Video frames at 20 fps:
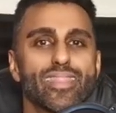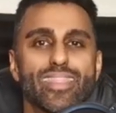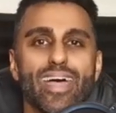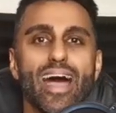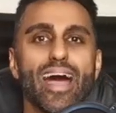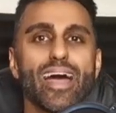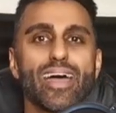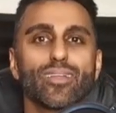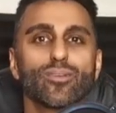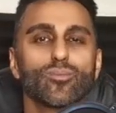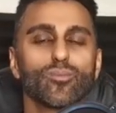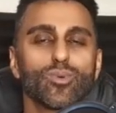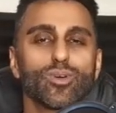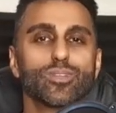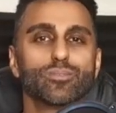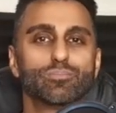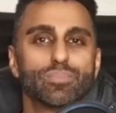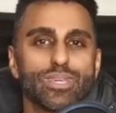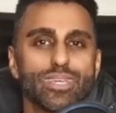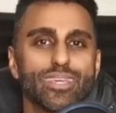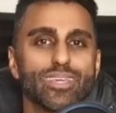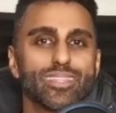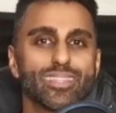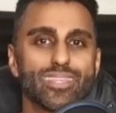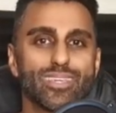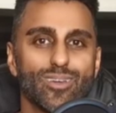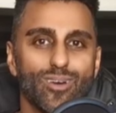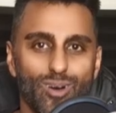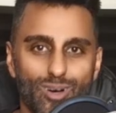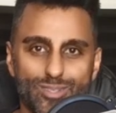that would be
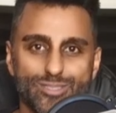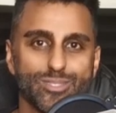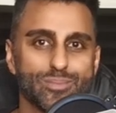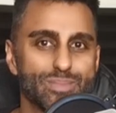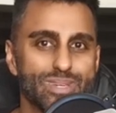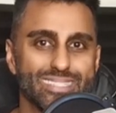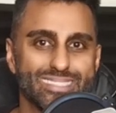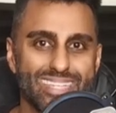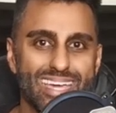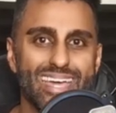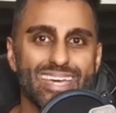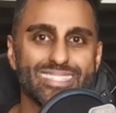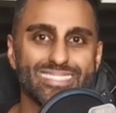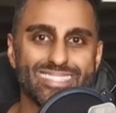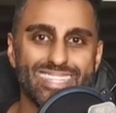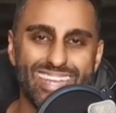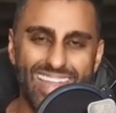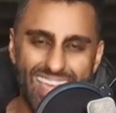the ultimate test.